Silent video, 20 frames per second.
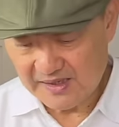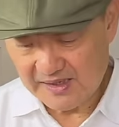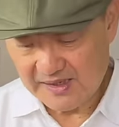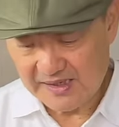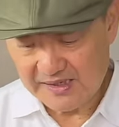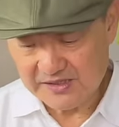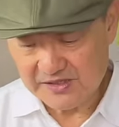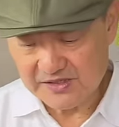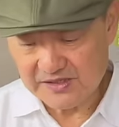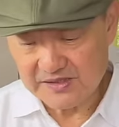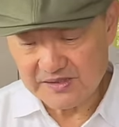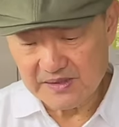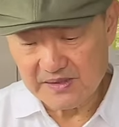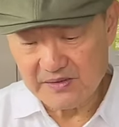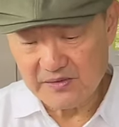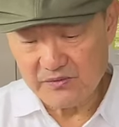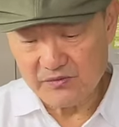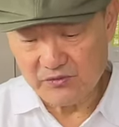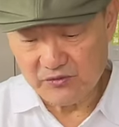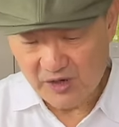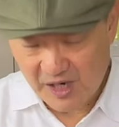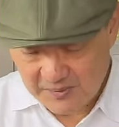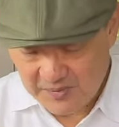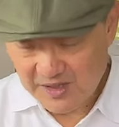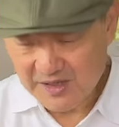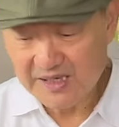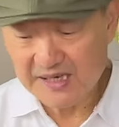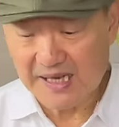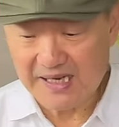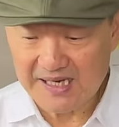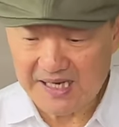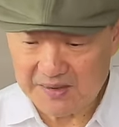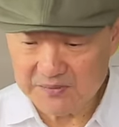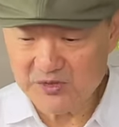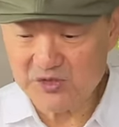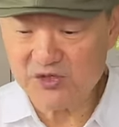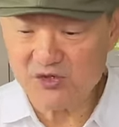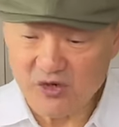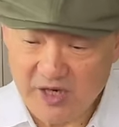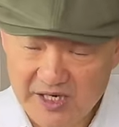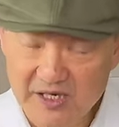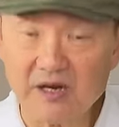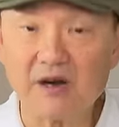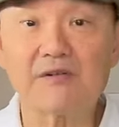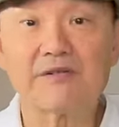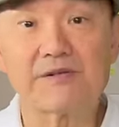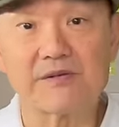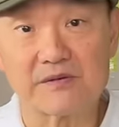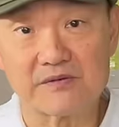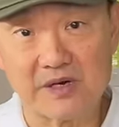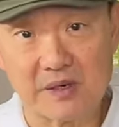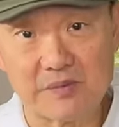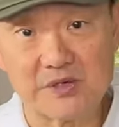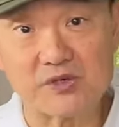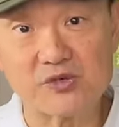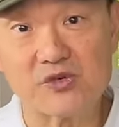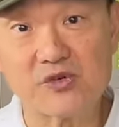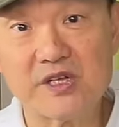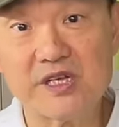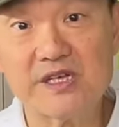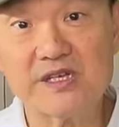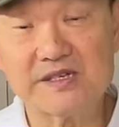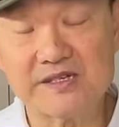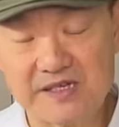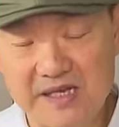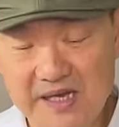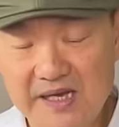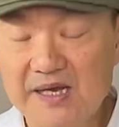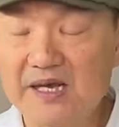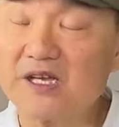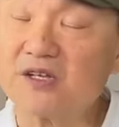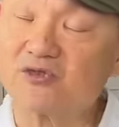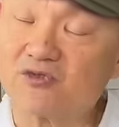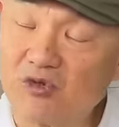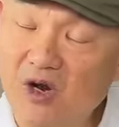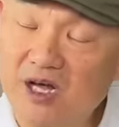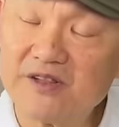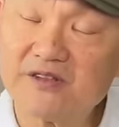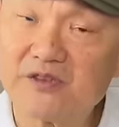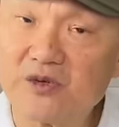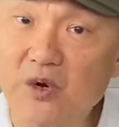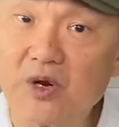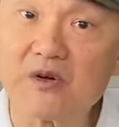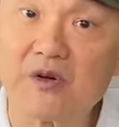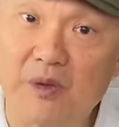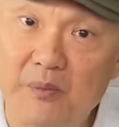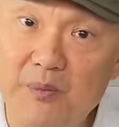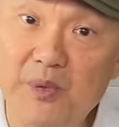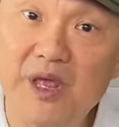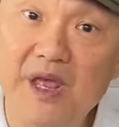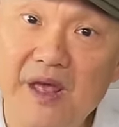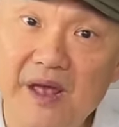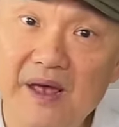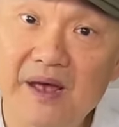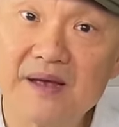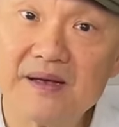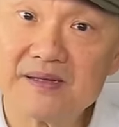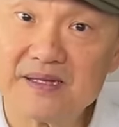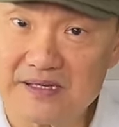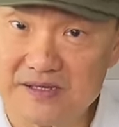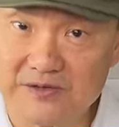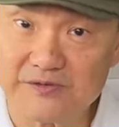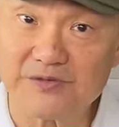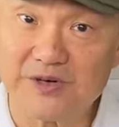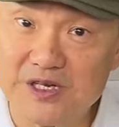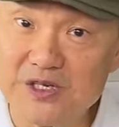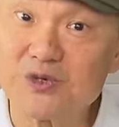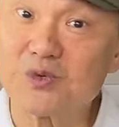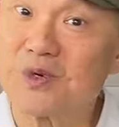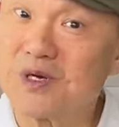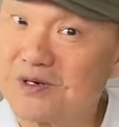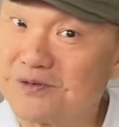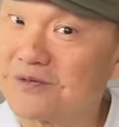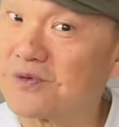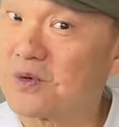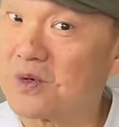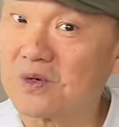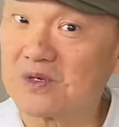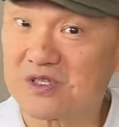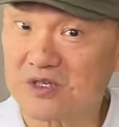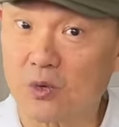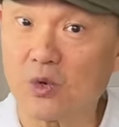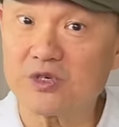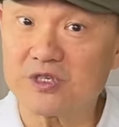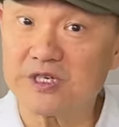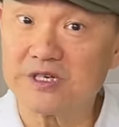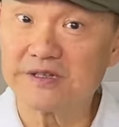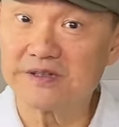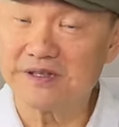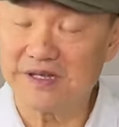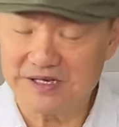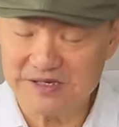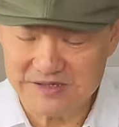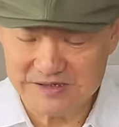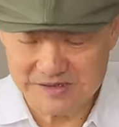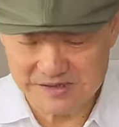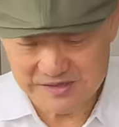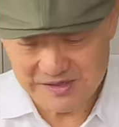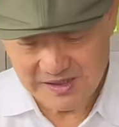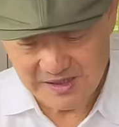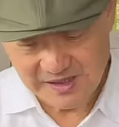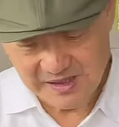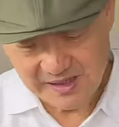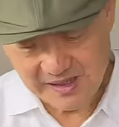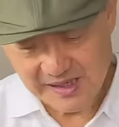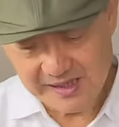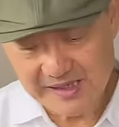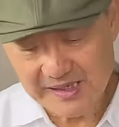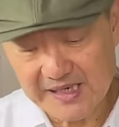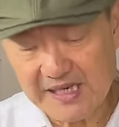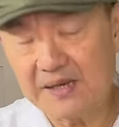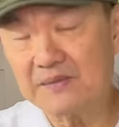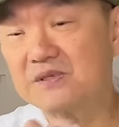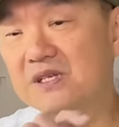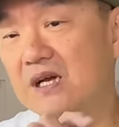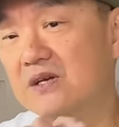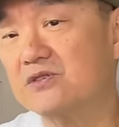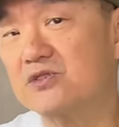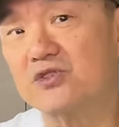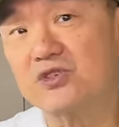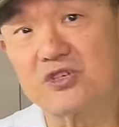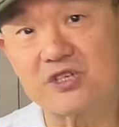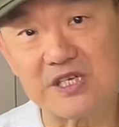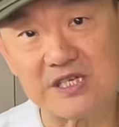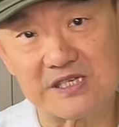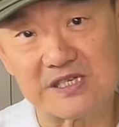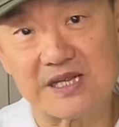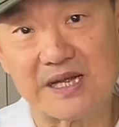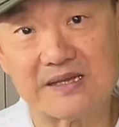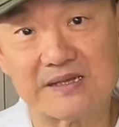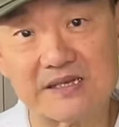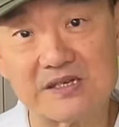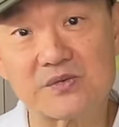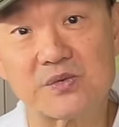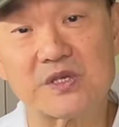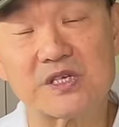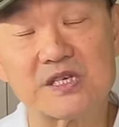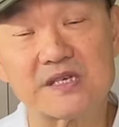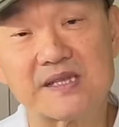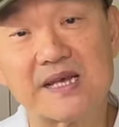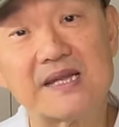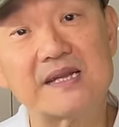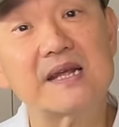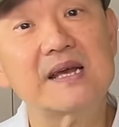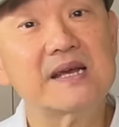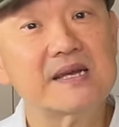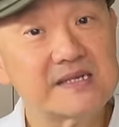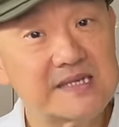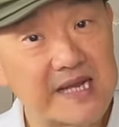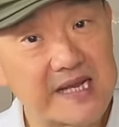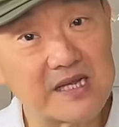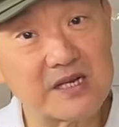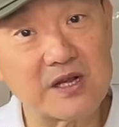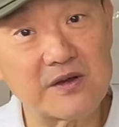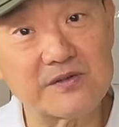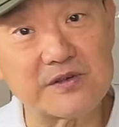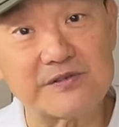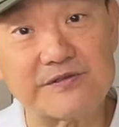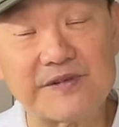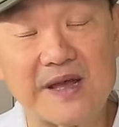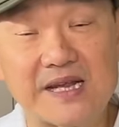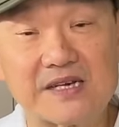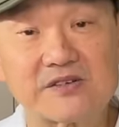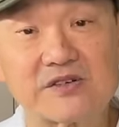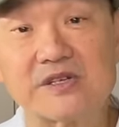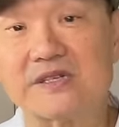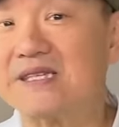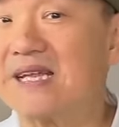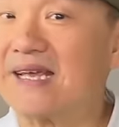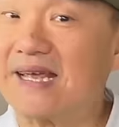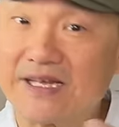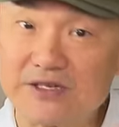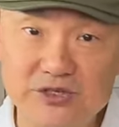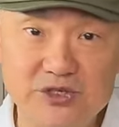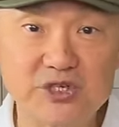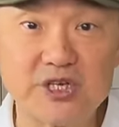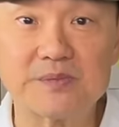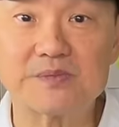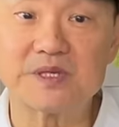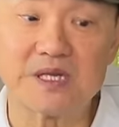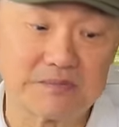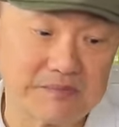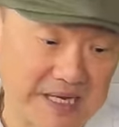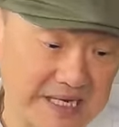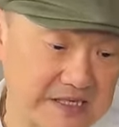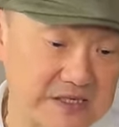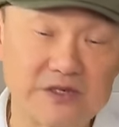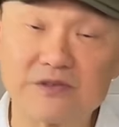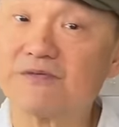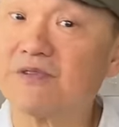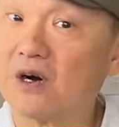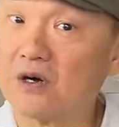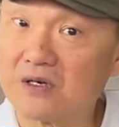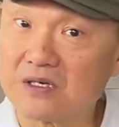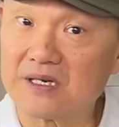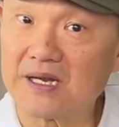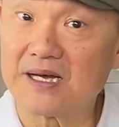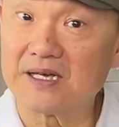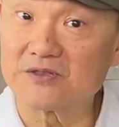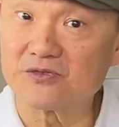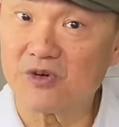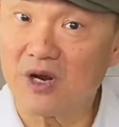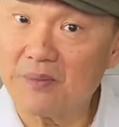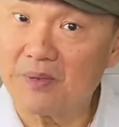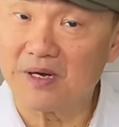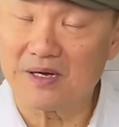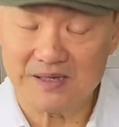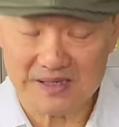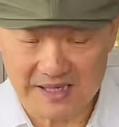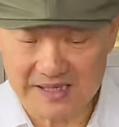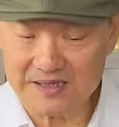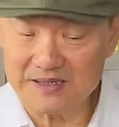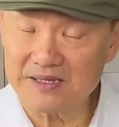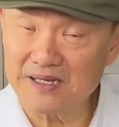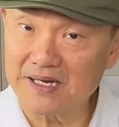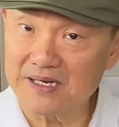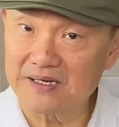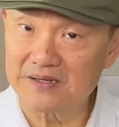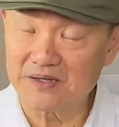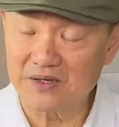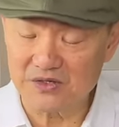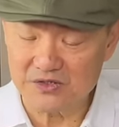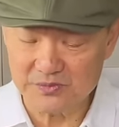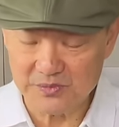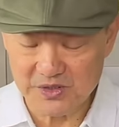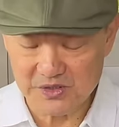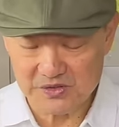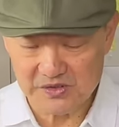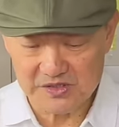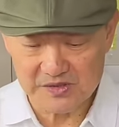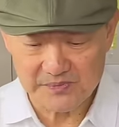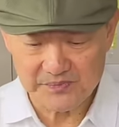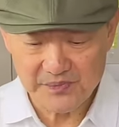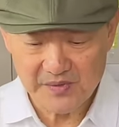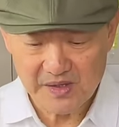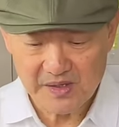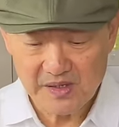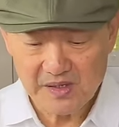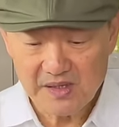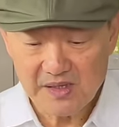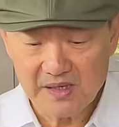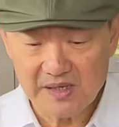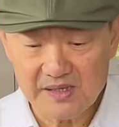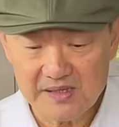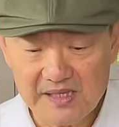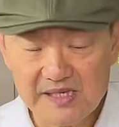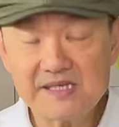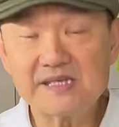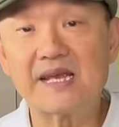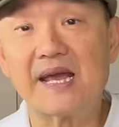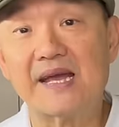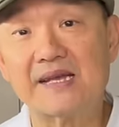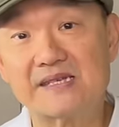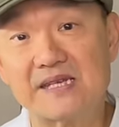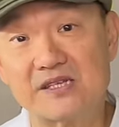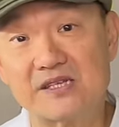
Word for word: It's rubber that comes straight off rubber trees. It's run through a crêpière, that's a French word for squashing things, and it comes out in sheets like this, which are then taken off to factories. They get chipped and made into vulcanized rubber, like in those boots. In this case,